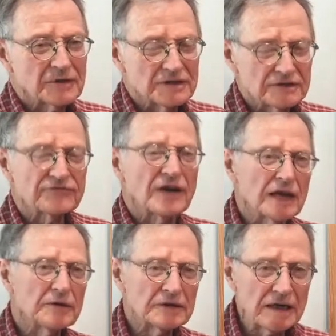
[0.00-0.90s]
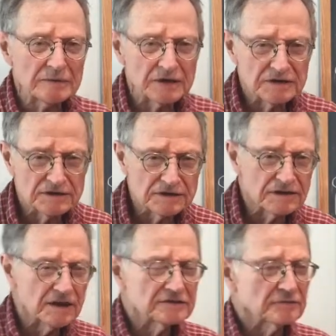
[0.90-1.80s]
In the following, I'm going to
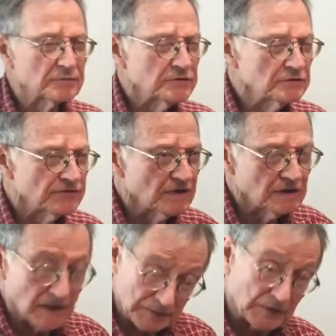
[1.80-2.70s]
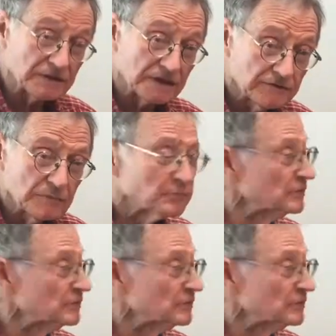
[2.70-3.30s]
discuss a proof, I'm going to give a